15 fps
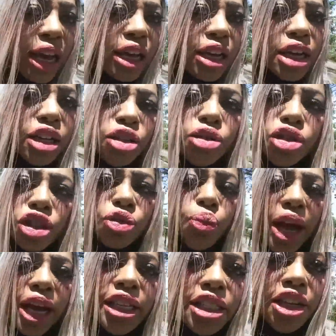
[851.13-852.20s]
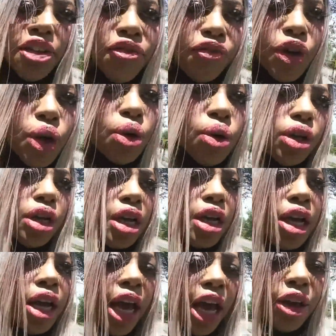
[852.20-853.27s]
good. You're just wasting food,
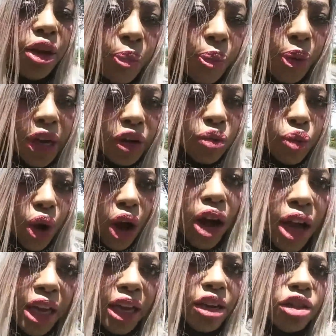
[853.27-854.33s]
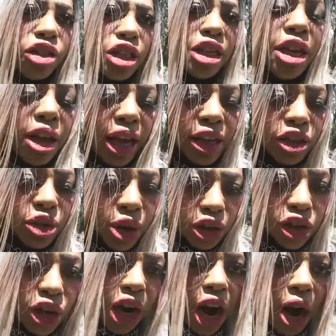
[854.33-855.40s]
and you're putting raw energy into a
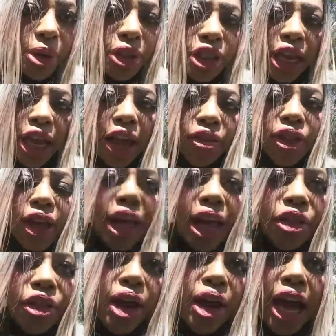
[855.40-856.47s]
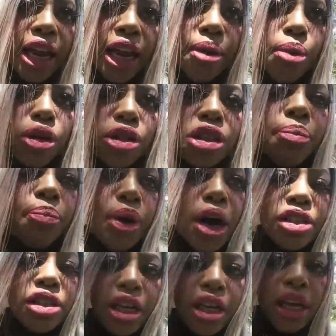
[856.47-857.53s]
garbage can that other animals and
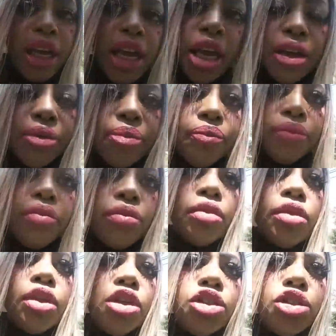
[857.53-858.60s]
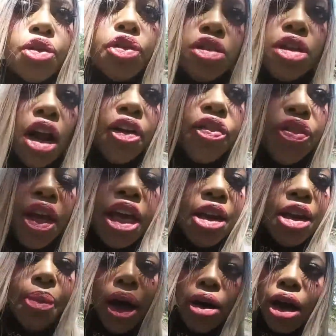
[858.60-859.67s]
bugs can eat. So start thinking
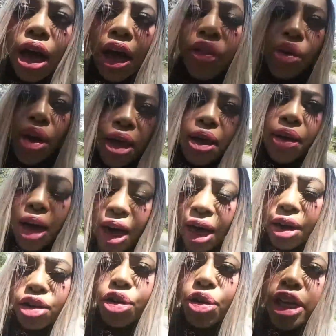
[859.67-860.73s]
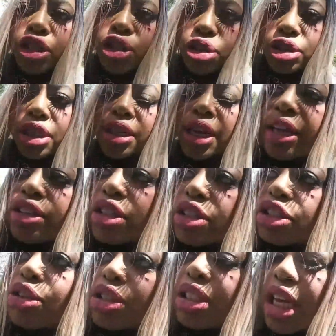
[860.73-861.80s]
about other creatures and not just
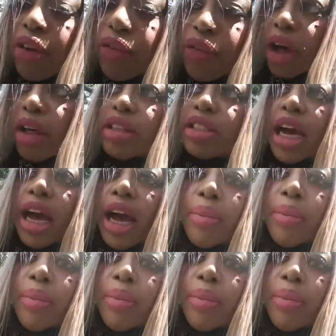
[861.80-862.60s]
yourself all the time.